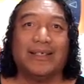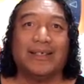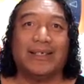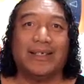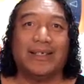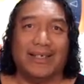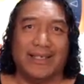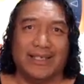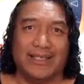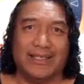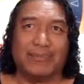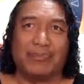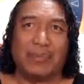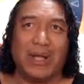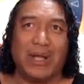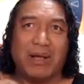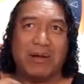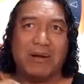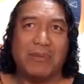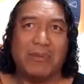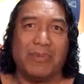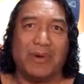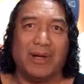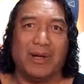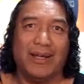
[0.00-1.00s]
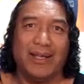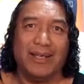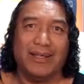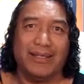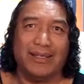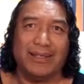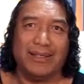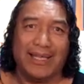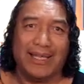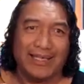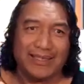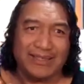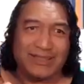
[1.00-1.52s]
It has power behind
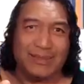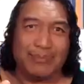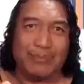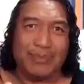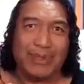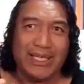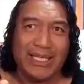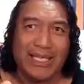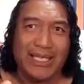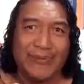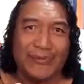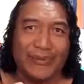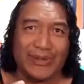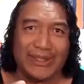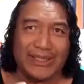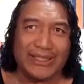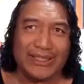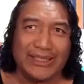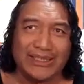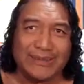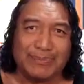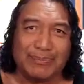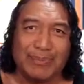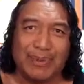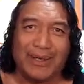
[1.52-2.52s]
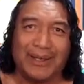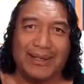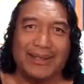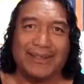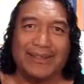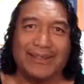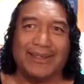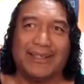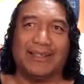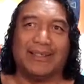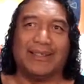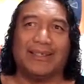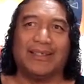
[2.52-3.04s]
it. It has the benevolence
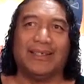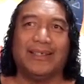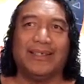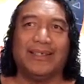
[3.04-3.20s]
behind it.